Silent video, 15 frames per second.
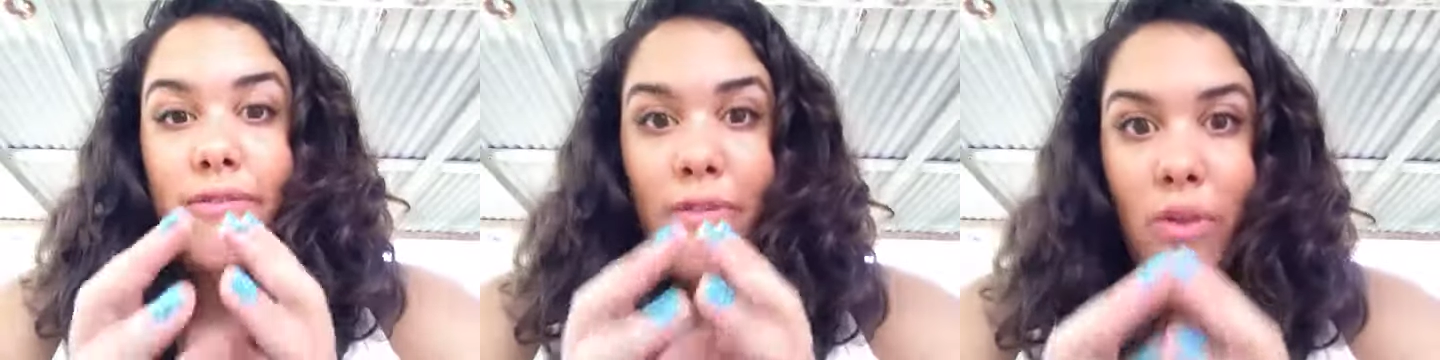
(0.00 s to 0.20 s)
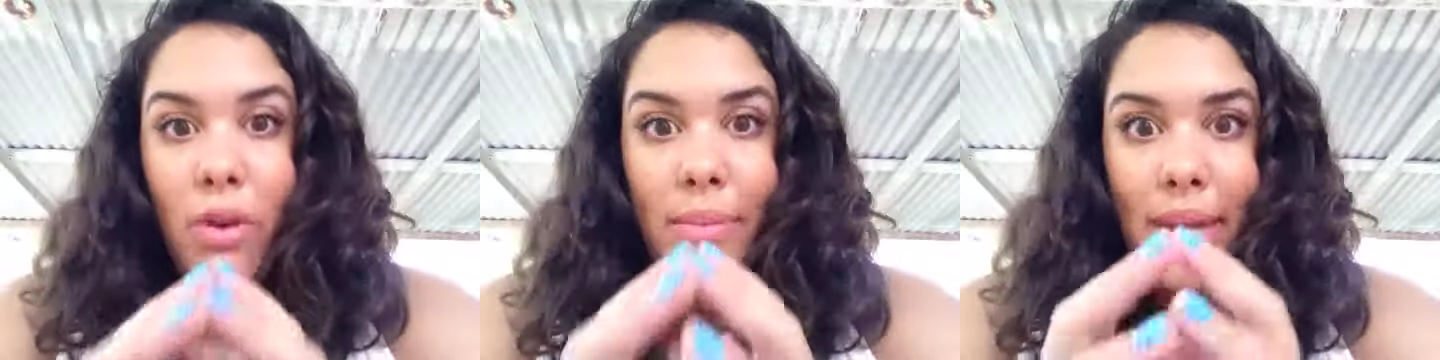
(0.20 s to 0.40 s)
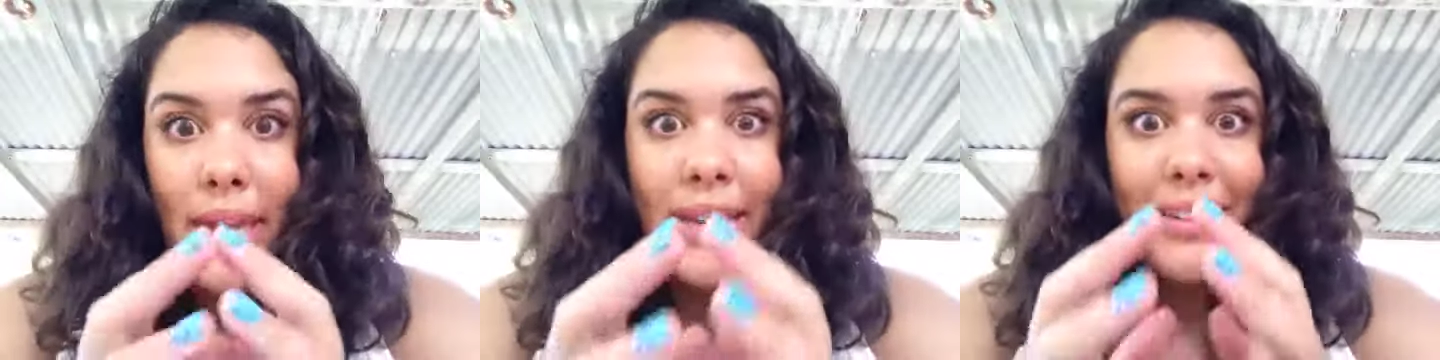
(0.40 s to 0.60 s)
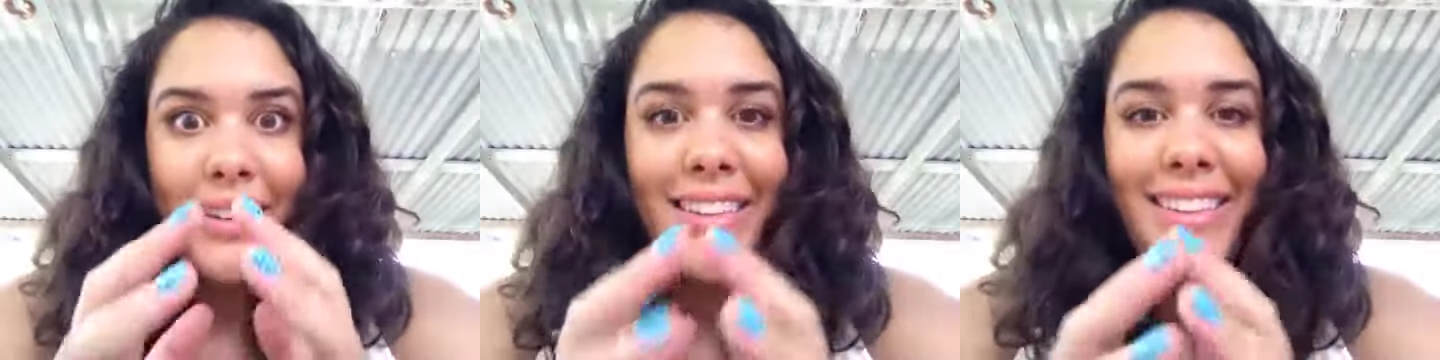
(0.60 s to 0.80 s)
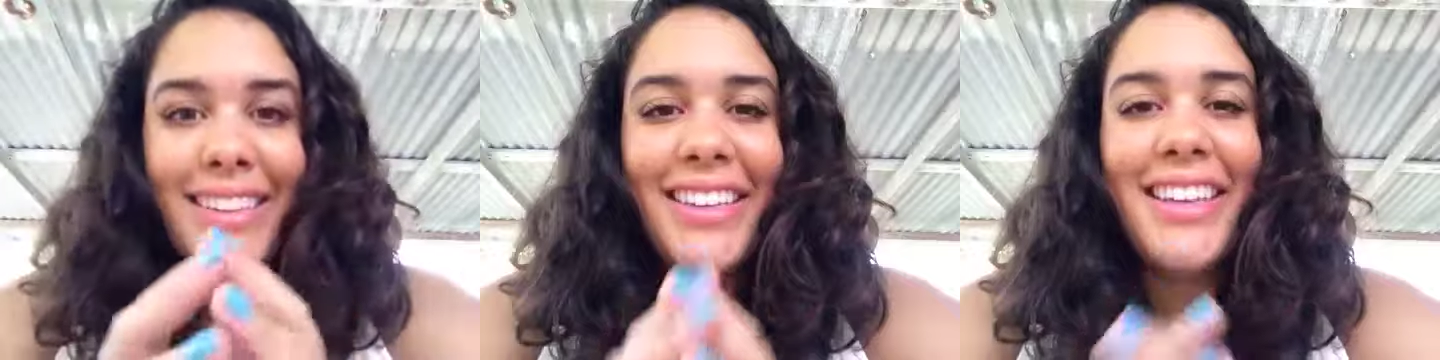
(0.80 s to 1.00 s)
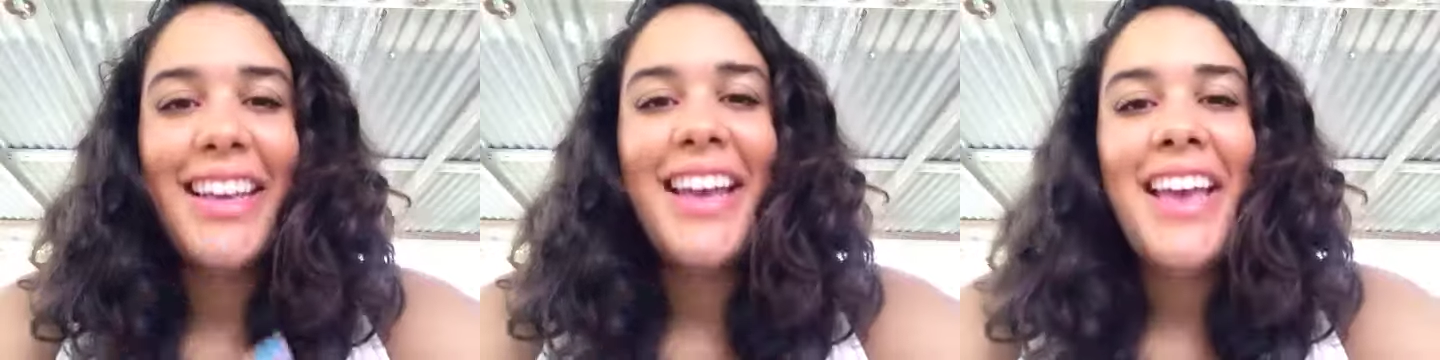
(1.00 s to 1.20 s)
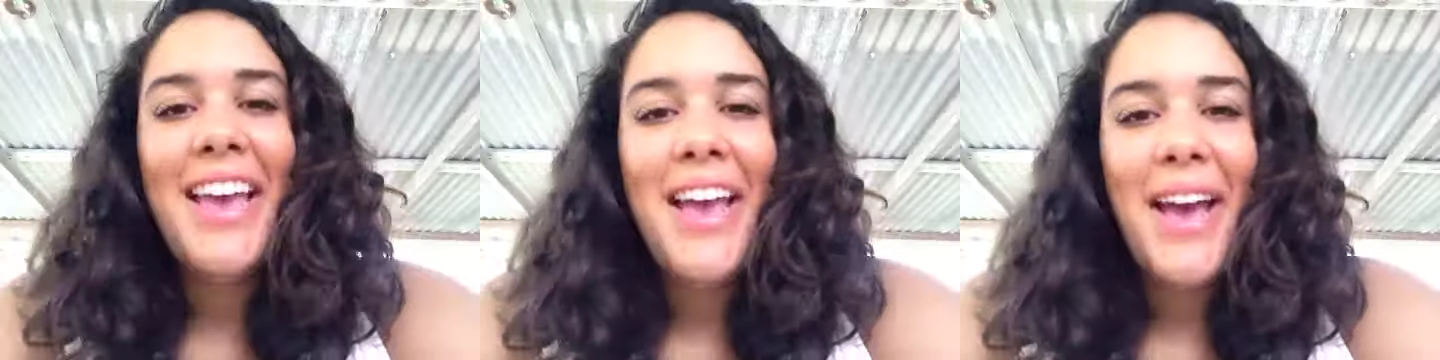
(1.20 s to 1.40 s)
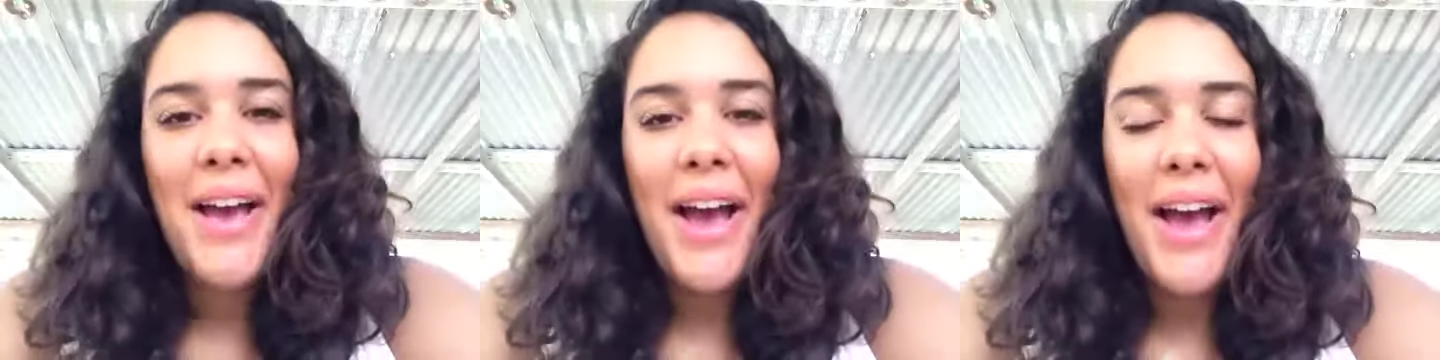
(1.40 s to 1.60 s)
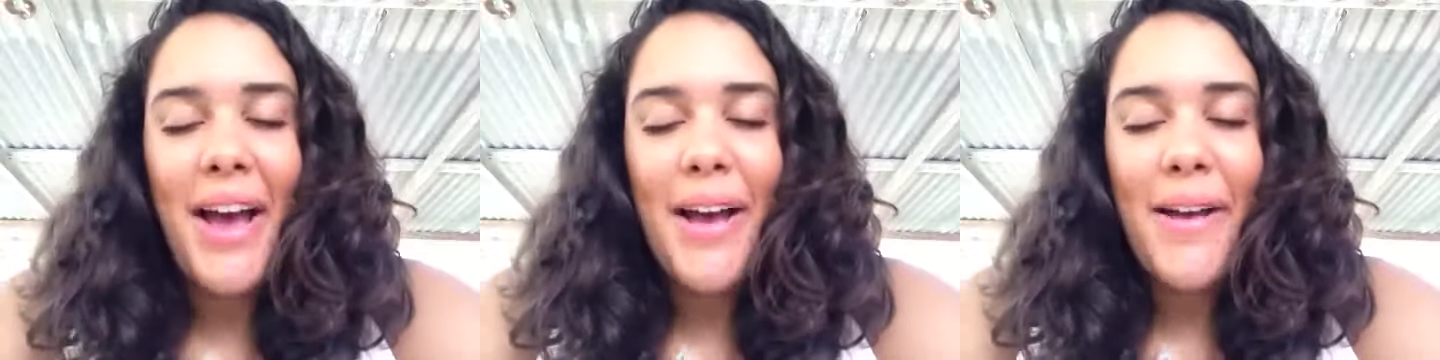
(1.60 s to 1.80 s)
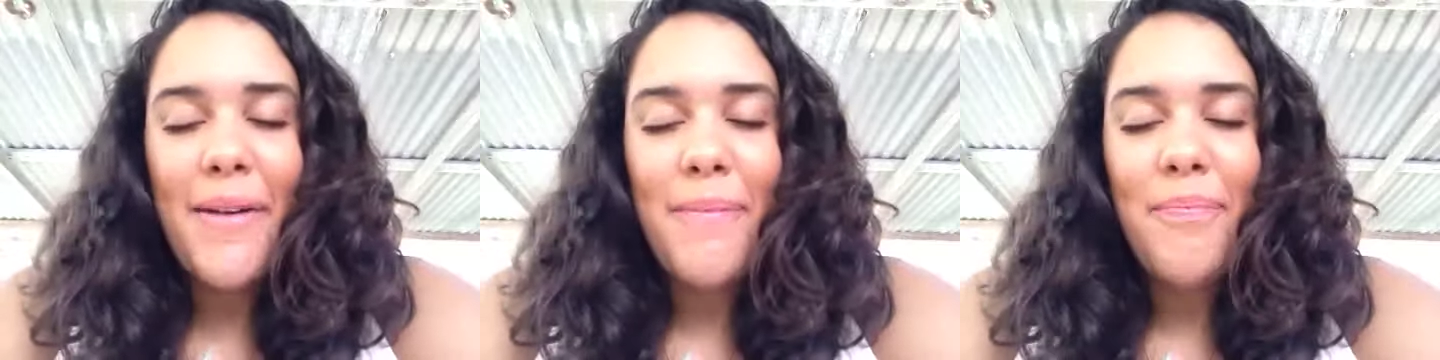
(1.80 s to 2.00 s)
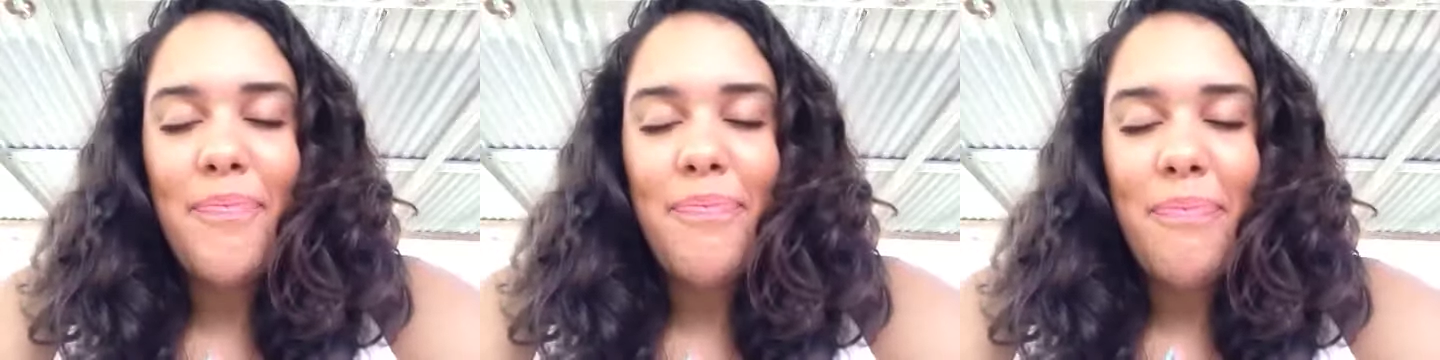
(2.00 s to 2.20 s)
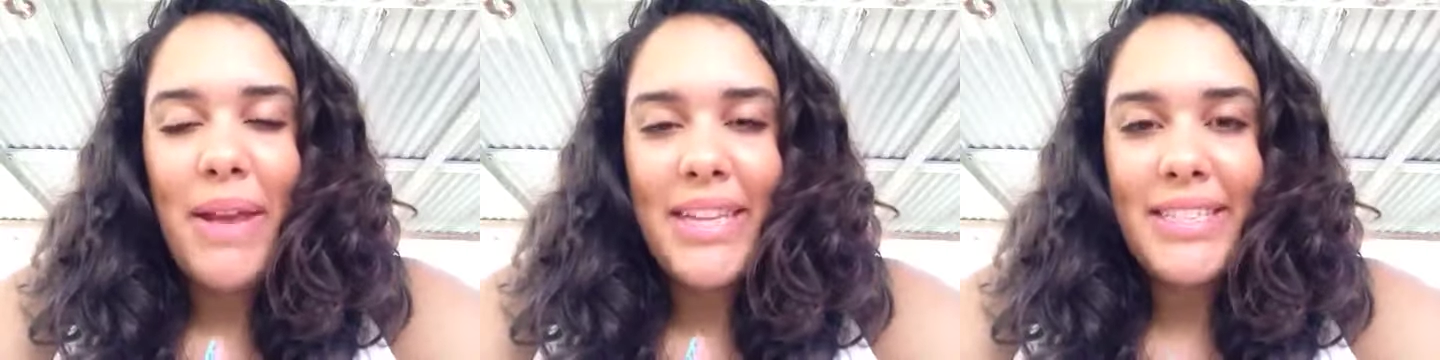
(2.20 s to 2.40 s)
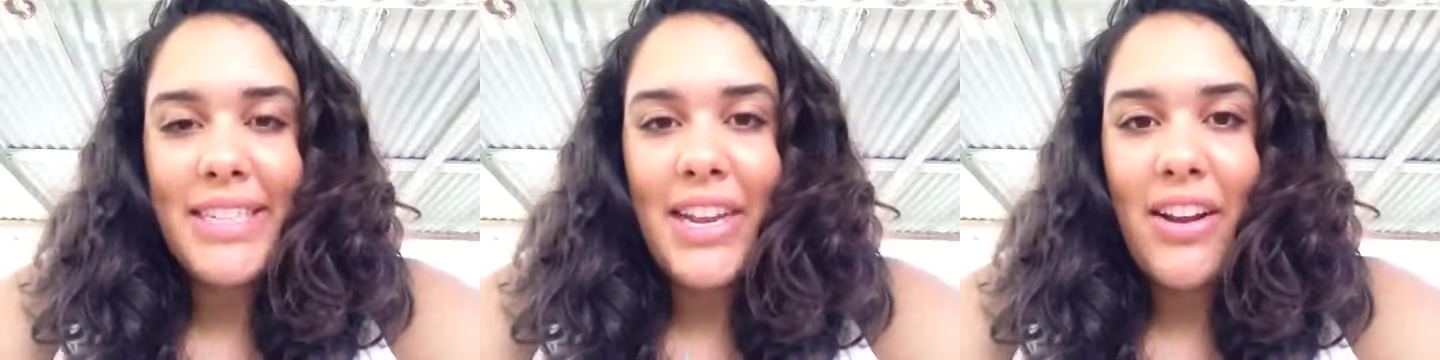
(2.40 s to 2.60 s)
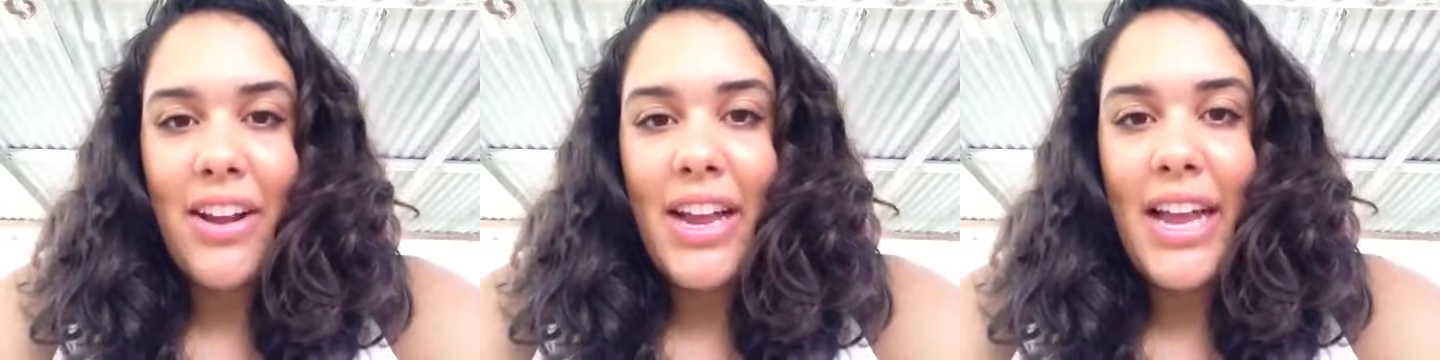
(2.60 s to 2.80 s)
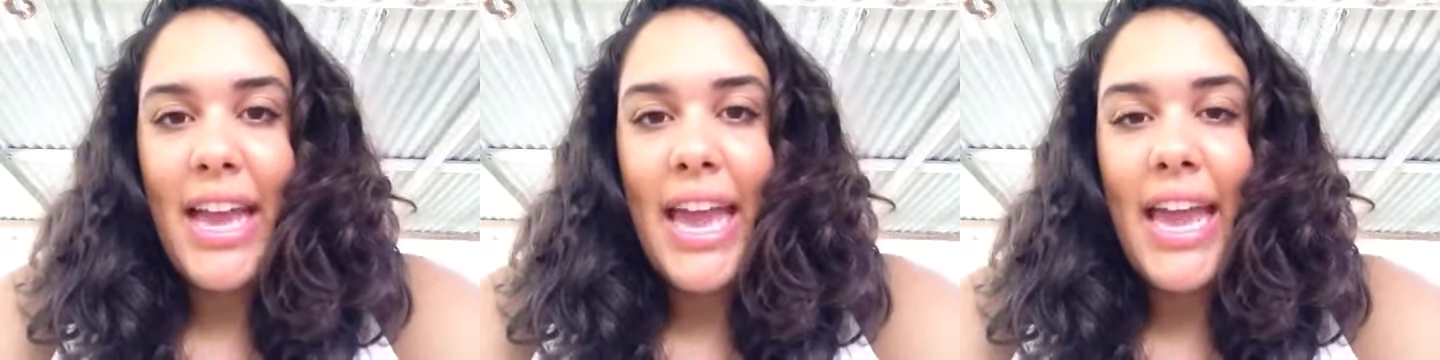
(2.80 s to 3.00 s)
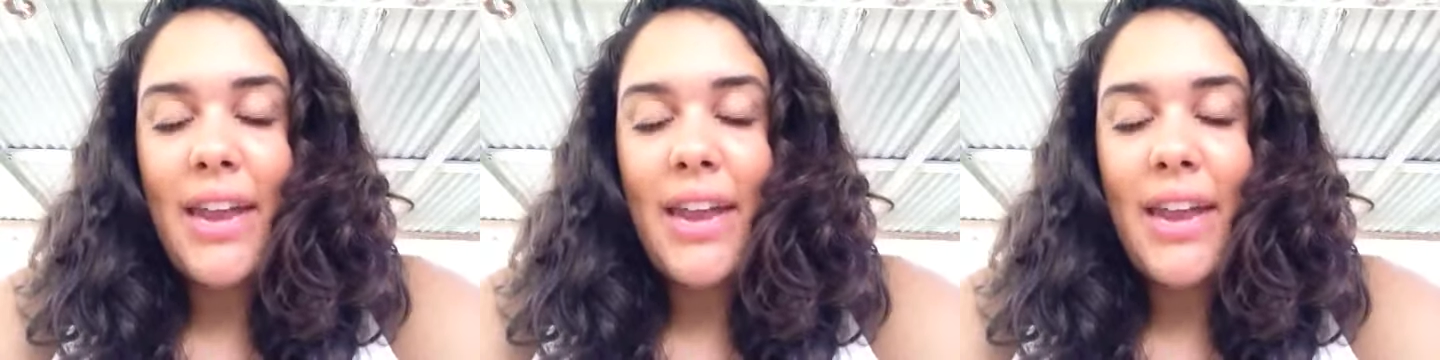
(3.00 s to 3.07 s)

forming mascara.